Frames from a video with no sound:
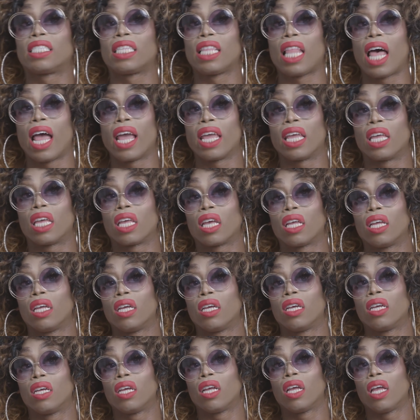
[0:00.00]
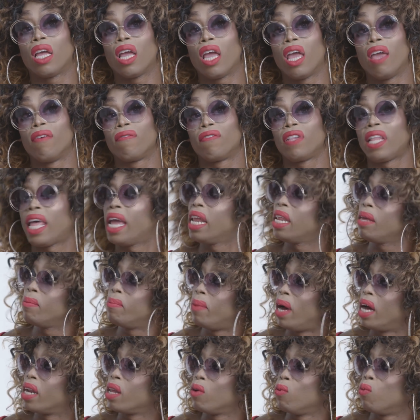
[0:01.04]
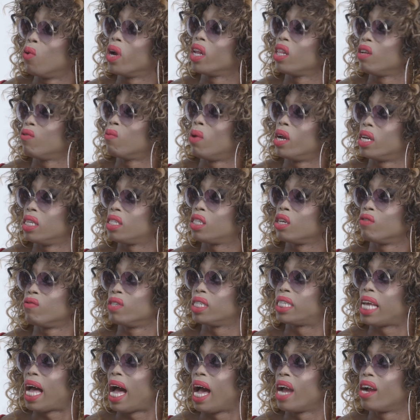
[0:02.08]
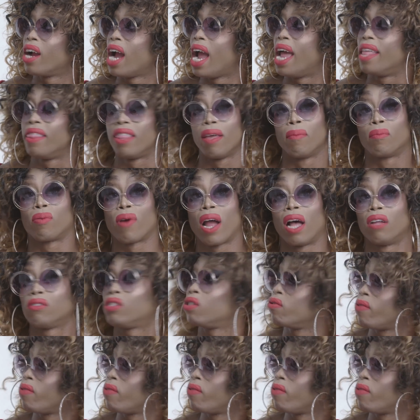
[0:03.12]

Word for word: is like if Lady Bunny really wanted to retire and then prowled